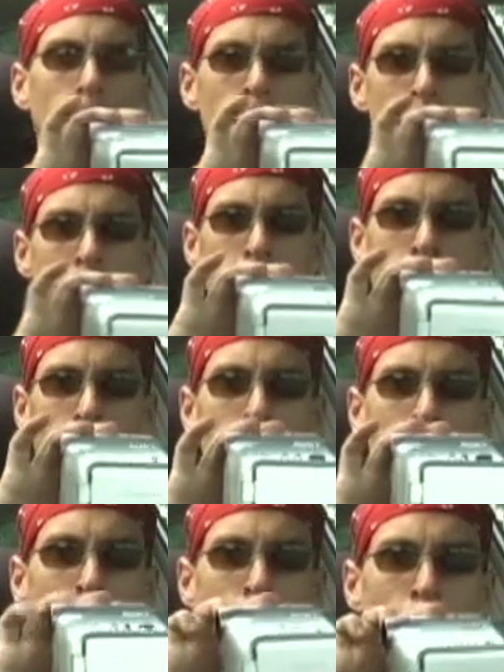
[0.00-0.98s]
This is a
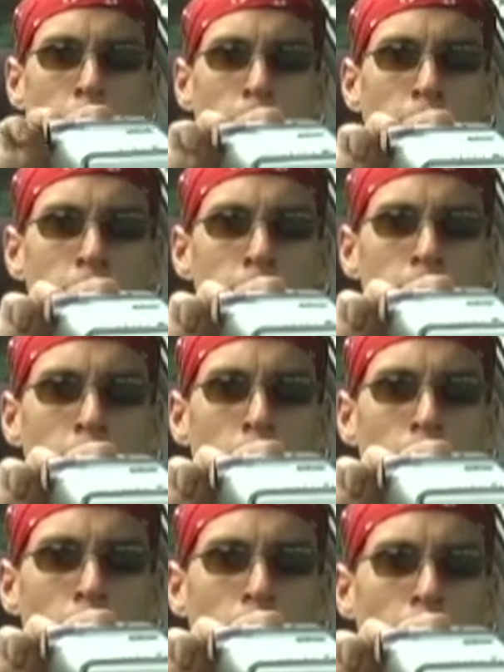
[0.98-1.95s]
Sony DCR